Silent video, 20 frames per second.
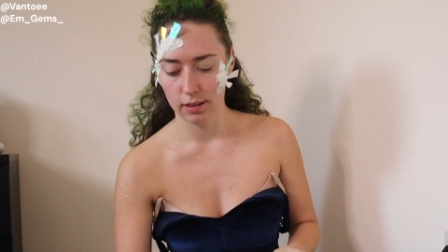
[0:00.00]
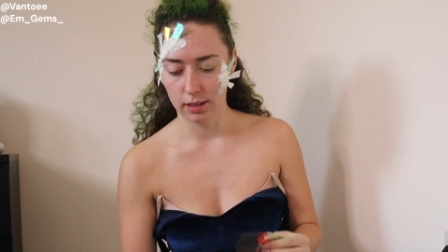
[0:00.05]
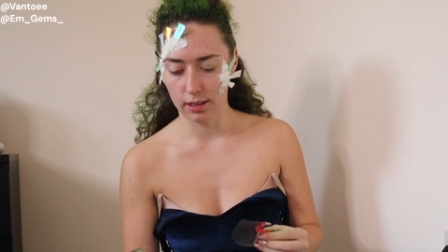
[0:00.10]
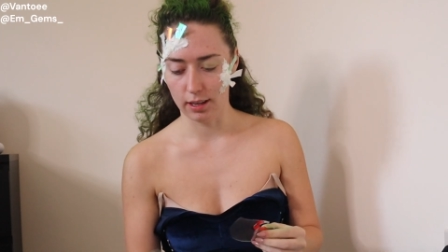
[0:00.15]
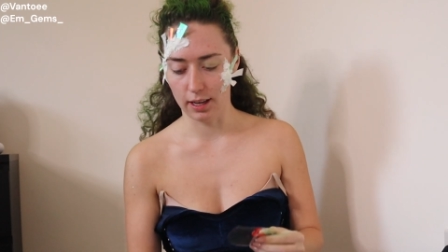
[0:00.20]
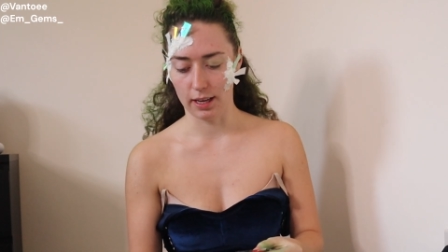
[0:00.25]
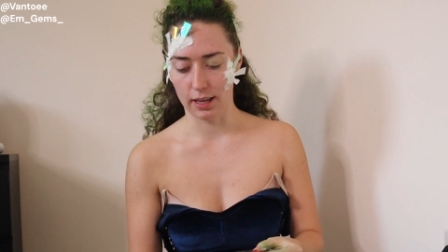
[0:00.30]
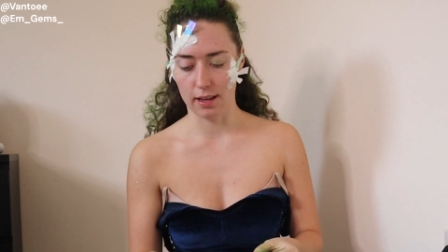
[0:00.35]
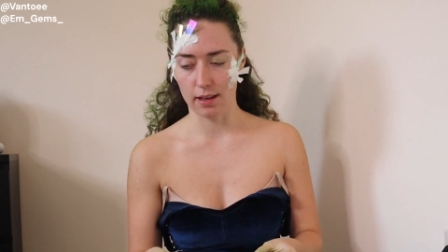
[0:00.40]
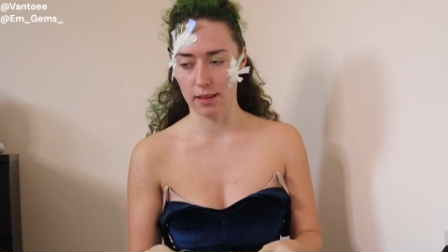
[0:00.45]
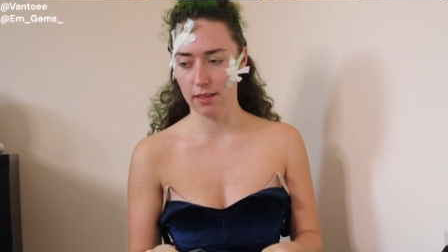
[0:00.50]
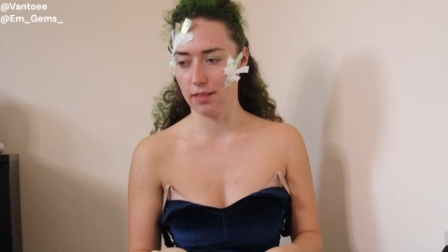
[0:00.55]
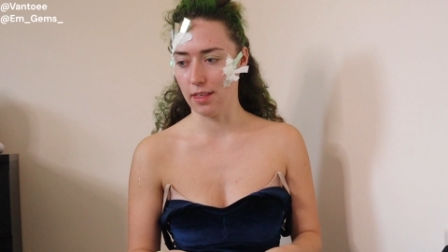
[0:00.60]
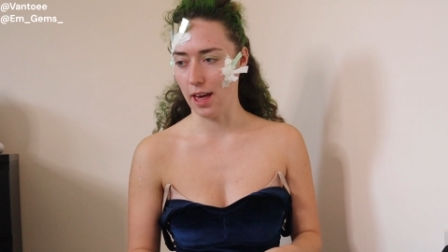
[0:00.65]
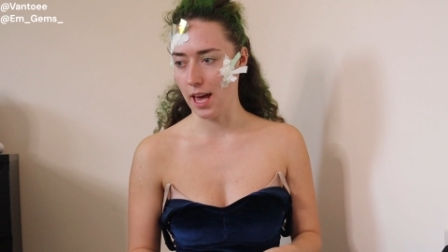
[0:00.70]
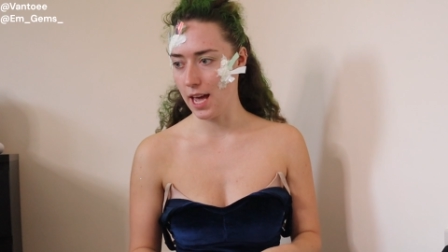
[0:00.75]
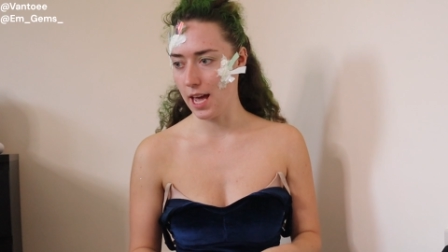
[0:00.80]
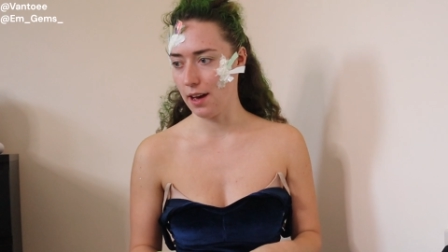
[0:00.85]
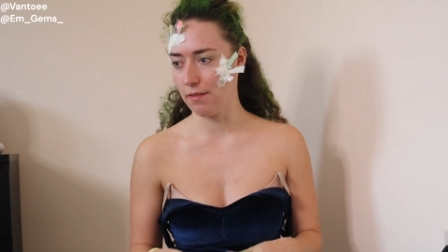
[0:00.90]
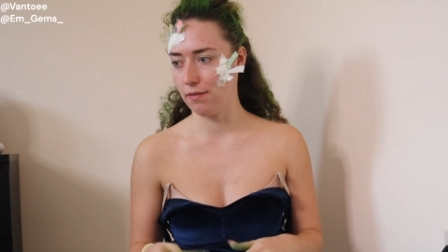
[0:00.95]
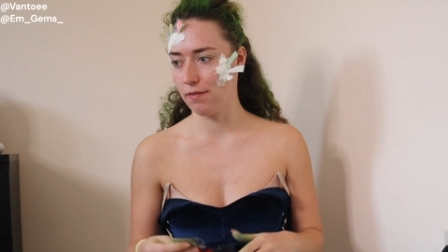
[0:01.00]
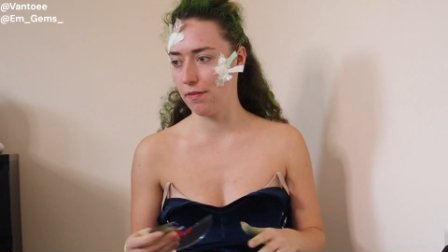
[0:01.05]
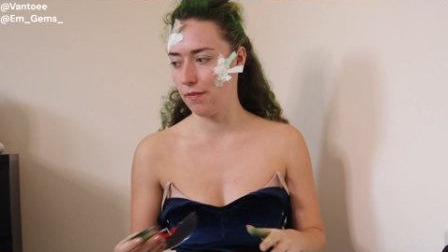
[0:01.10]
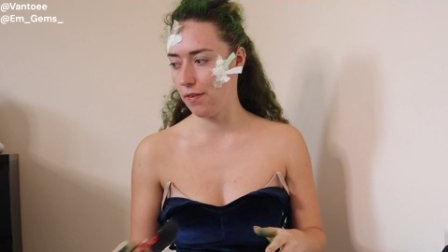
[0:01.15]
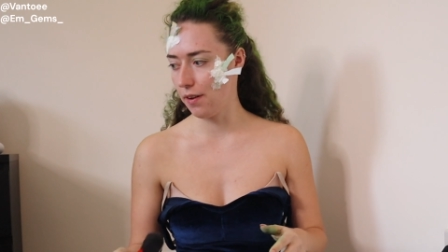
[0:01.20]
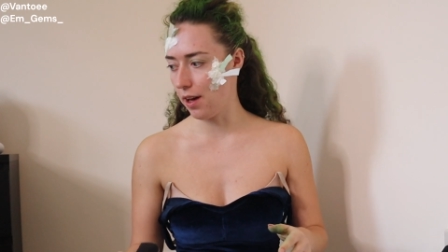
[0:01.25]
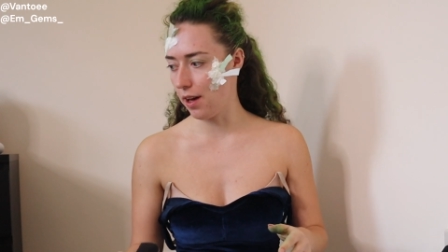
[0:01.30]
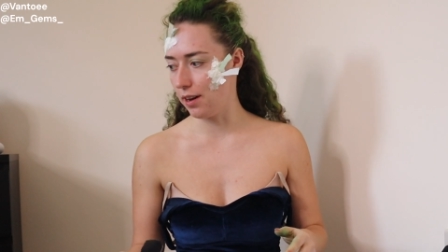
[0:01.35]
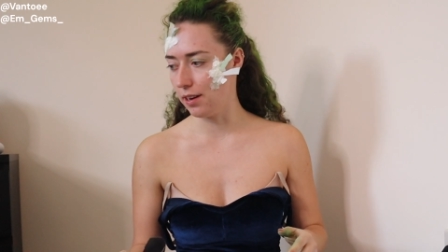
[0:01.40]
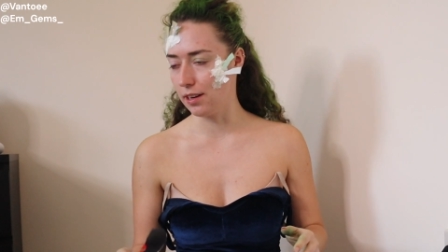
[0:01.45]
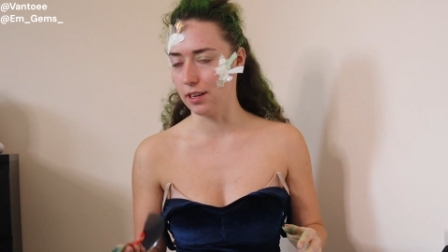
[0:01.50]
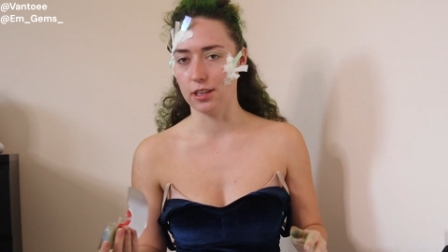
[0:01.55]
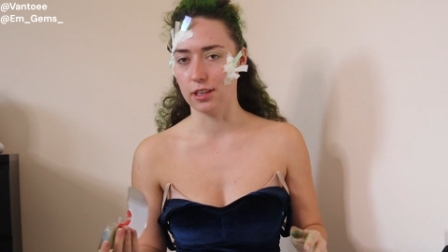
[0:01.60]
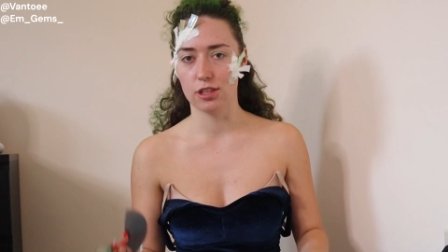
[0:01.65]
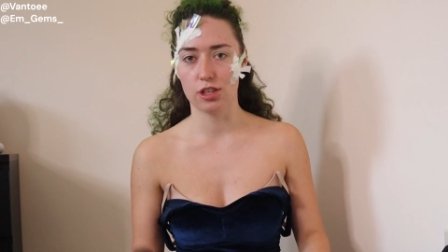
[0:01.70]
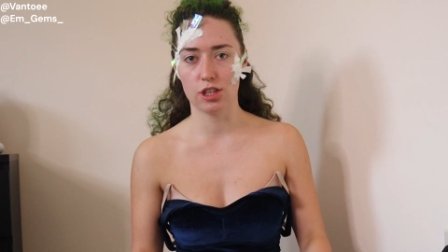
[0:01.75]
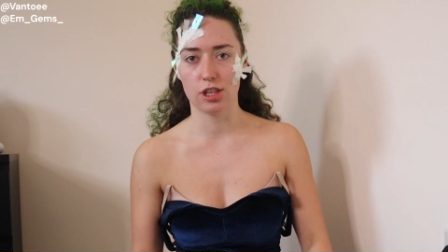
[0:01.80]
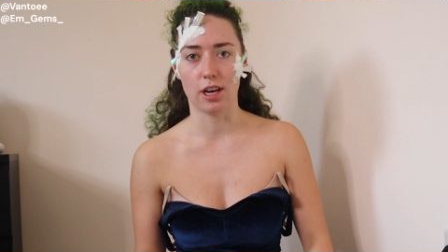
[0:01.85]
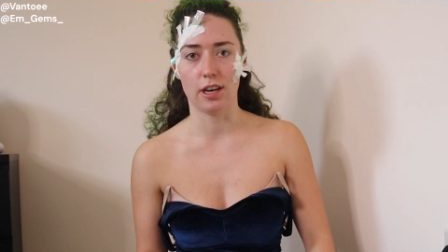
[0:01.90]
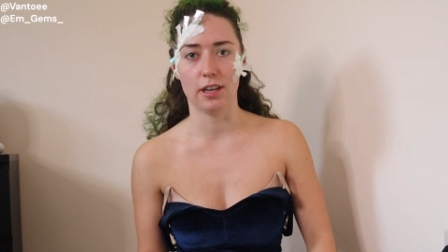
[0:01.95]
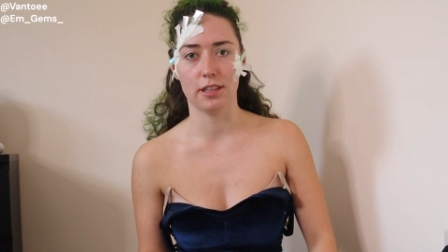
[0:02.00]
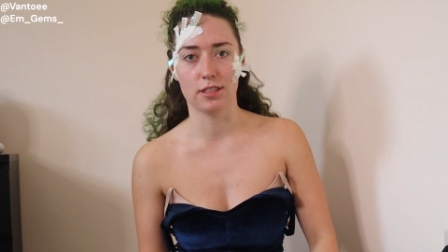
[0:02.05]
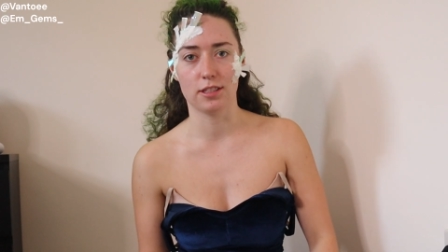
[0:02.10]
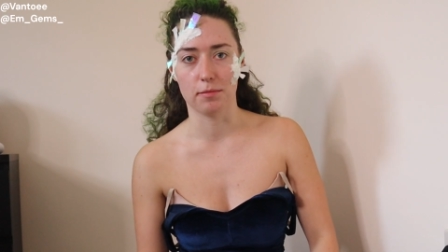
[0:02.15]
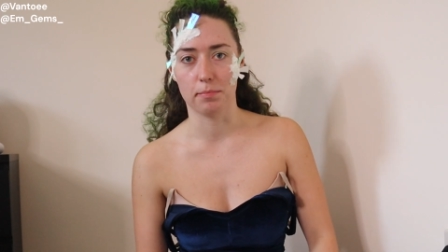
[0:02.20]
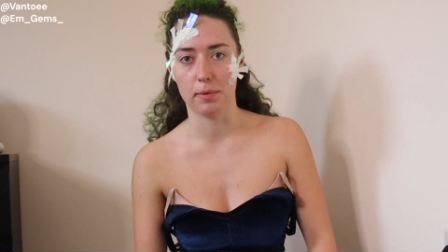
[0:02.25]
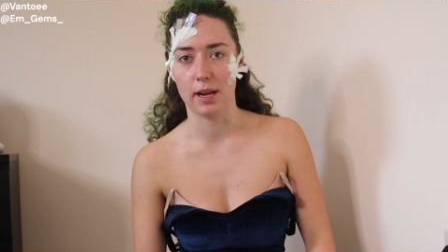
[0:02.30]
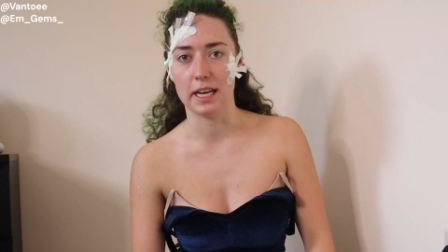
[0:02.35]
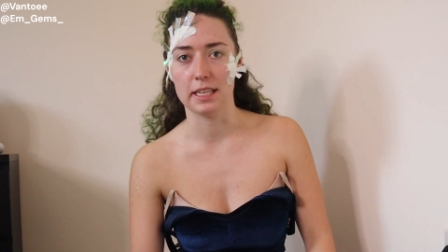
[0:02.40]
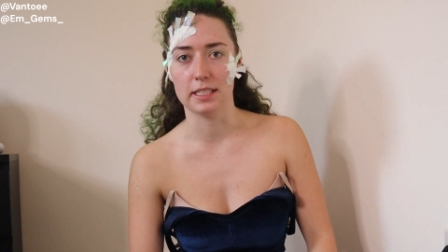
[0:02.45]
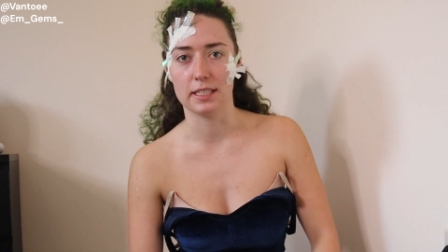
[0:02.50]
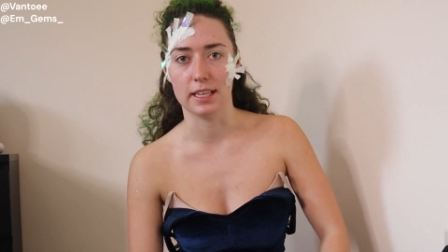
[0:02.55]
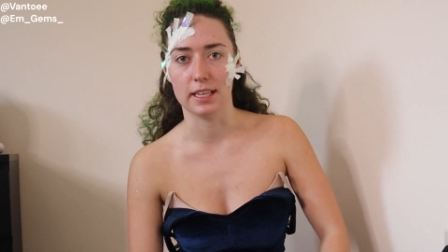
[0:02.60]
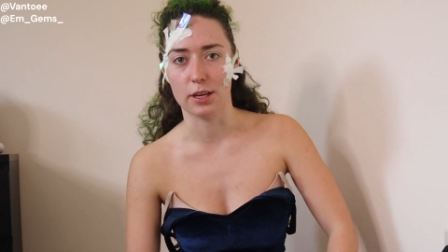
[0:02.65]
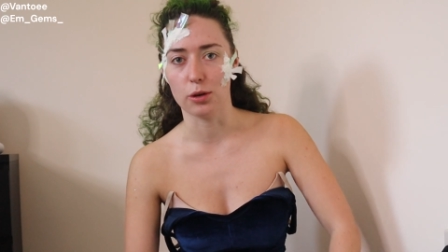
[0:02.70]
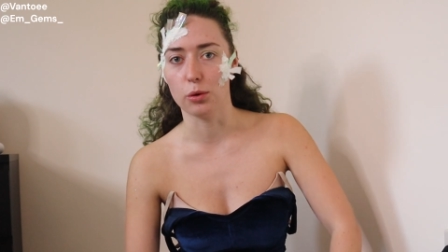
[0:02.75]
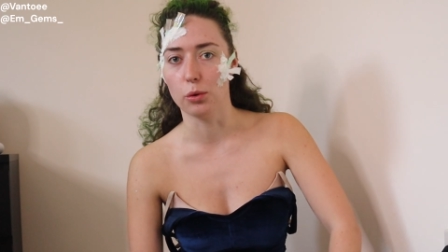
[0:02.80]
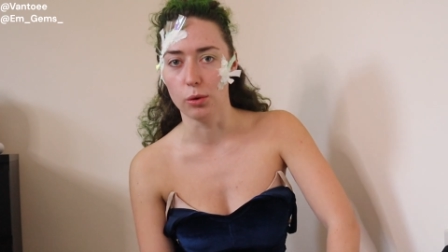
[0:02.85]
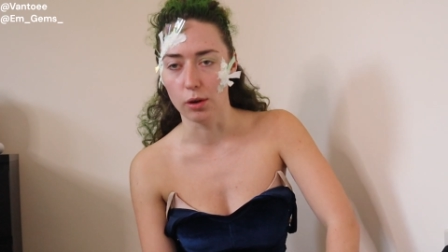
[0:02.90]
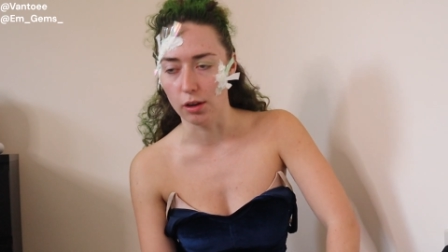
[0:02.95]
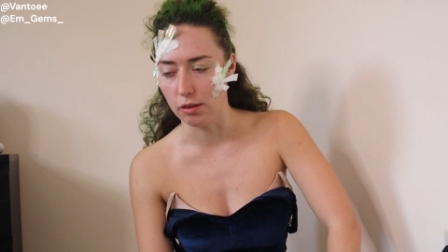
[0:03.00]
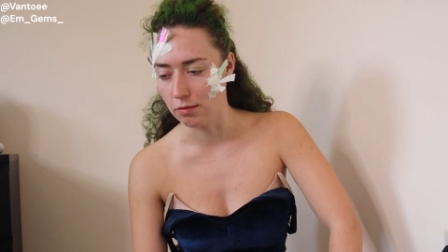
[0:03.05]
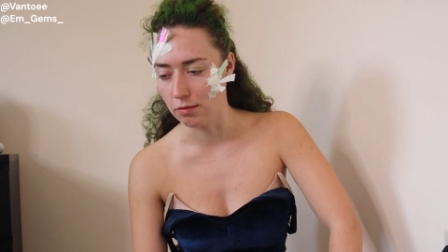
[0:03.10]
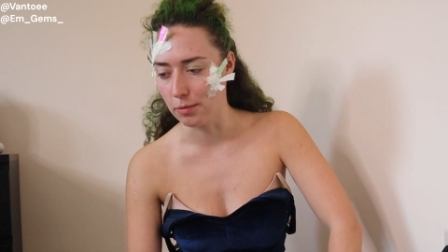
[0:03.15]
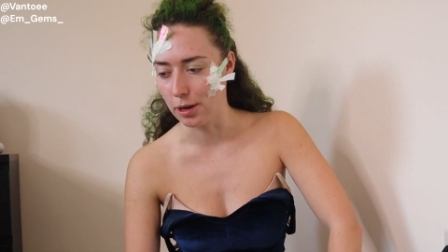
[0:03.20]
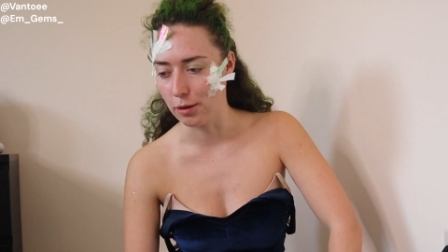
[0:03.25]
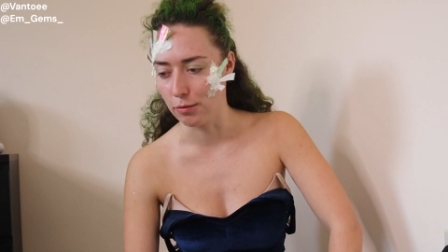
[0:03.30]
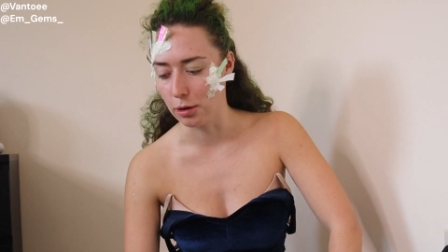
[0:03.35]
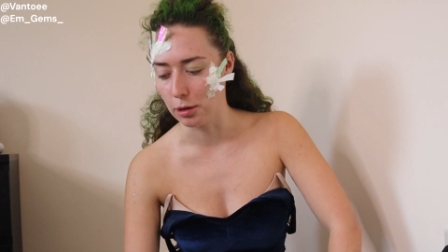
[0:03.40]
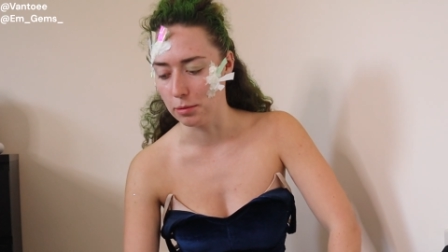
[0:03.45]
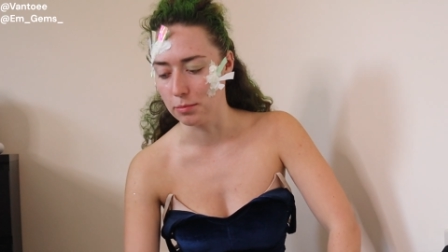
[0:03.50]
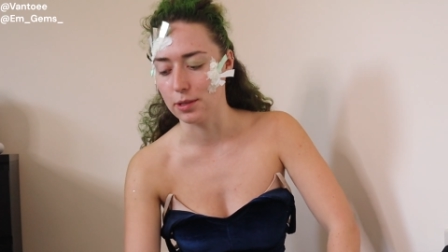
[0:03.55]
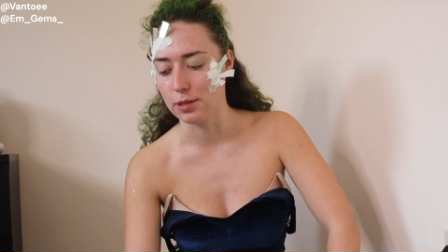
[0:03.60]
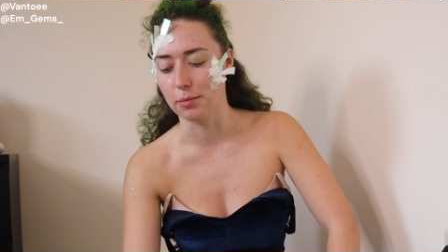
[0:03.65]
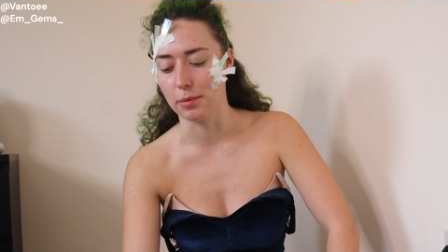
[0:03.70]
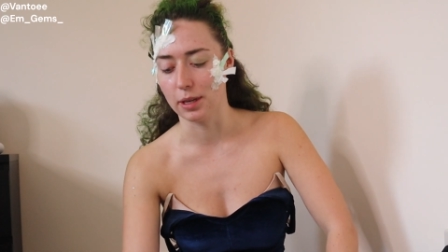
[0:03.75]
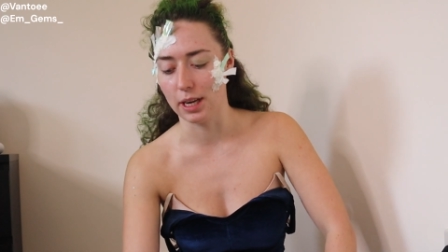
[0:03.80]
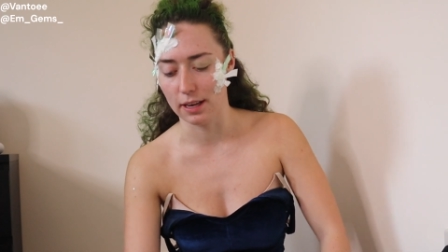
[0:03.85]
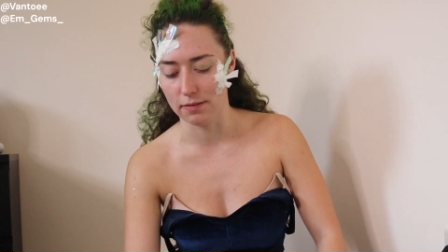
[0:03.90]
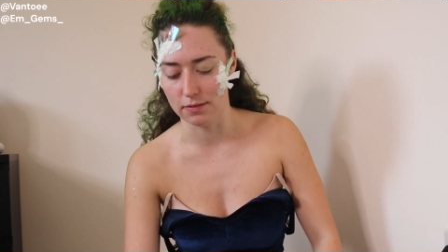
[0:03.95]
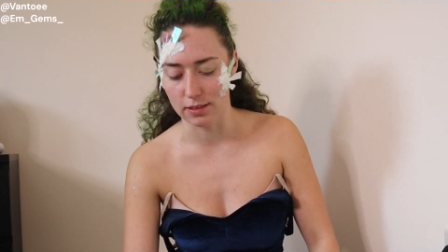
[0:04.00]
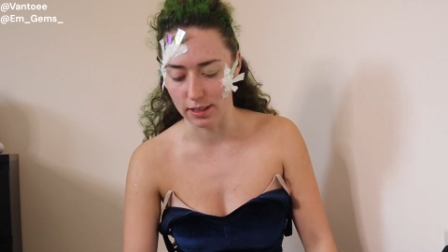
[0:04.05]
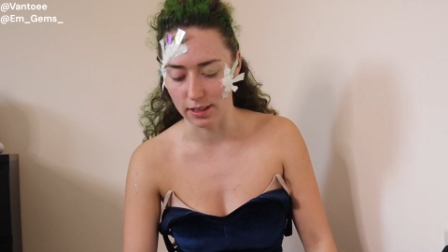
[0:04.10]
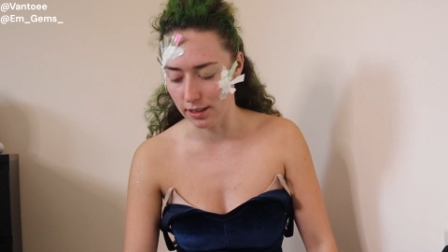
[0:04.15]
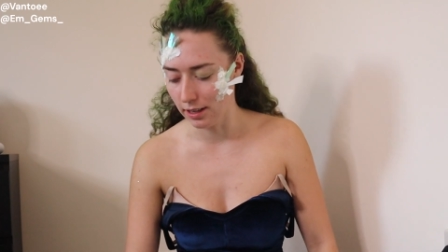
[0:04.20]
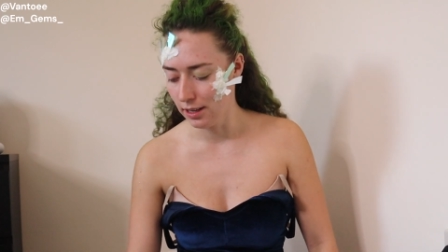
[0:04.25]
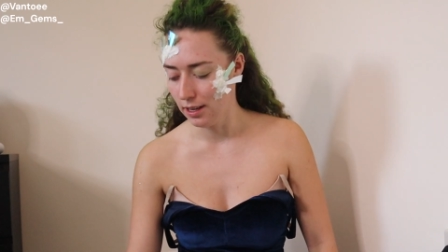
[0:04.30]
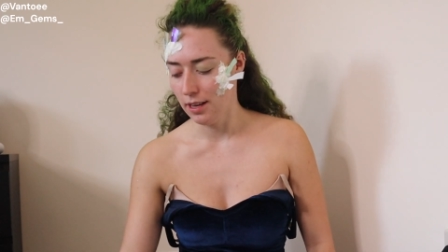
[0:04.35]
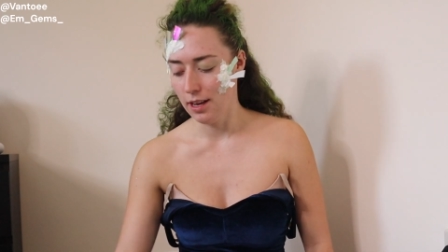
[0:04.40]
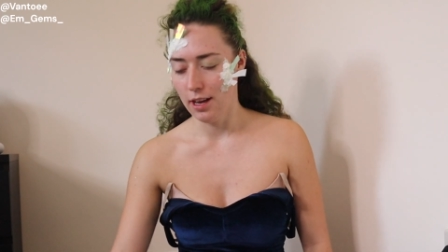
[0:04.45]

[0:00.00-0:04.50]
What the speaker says: Like, they have flung shards of plastic all over my room, so I'm going to have to